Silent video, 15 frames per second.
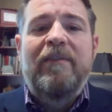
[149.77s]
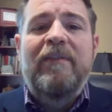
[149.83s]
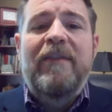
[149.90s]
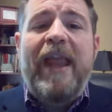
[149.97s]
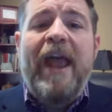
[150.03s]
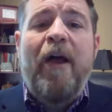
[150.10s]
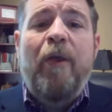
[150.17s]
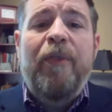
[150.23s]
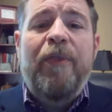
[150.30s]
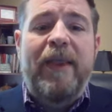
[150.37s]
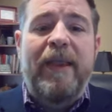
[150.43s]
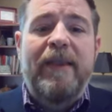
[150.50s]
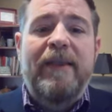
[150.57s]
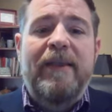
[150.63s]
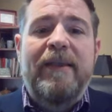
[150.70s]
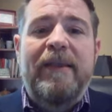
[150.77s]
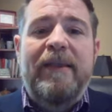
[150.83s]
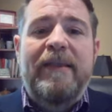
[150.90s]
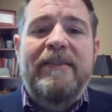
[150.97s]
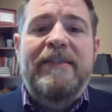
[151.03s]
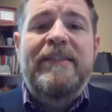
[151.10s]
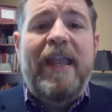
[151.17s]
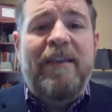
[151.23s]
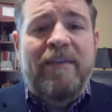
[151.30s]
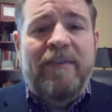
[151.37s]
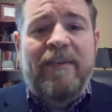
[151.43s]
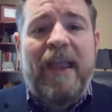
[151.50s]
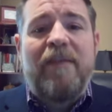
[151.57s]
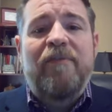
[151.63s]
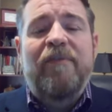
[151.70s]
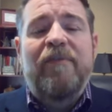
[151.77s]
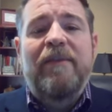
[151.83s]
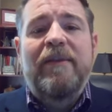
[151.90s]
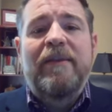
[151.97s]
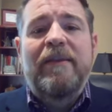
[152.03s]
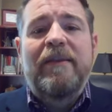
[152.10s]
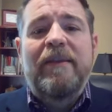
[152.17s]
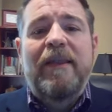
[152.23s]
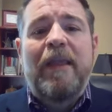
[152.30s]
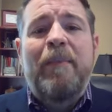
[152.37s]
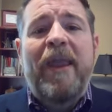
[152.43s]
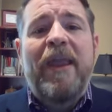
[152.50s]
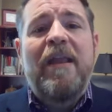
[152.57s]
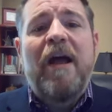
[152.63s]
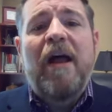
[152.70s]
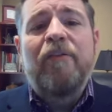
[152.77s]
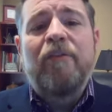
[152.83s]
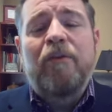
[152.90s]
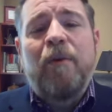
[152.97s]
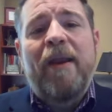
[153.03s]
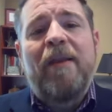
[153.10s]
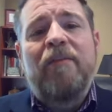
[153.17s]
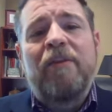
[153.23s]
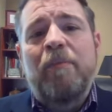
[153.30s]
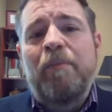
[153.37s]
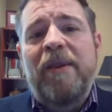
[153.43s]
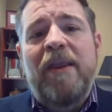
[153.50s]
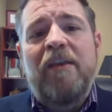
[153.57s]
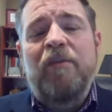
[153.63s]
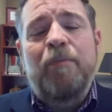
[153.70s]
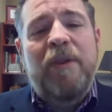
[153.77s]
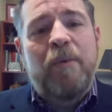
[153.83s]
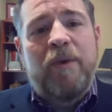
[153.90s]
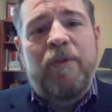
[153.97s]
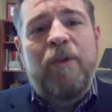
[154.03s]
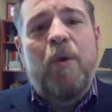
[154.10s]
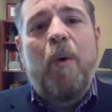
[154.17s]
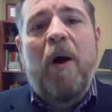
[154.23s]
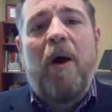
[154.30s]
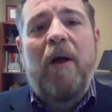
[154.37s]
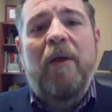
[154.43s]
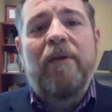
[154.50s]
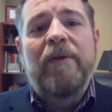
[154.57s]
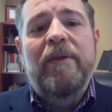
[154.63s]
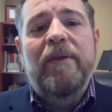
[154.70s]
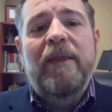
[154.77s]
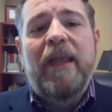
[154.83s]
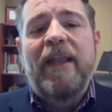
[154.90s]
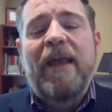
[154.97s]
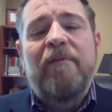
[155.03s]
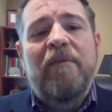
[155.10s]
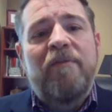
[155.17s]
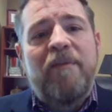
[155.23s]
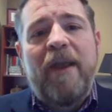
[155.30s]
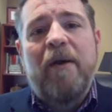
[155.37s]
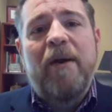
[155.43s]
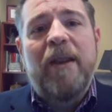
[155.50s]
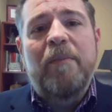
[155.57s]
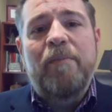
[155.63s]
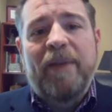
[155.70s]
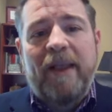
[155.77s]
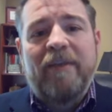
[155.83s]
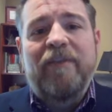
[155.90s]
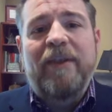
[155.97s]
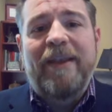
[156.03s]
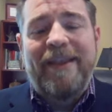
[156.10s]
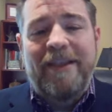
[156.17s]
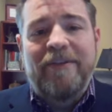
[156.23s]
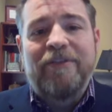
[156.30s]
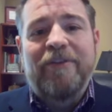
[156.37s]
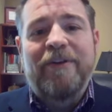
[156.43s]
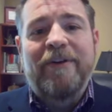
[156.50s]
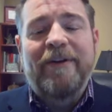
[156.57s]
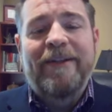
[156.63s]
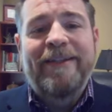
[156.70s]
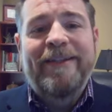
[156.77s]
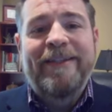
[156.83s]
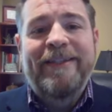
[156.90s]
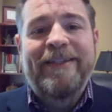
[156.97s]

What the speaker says: Stay healthy, stay safe, and may God's grace and peace be with you all, and have a very blessed Easter.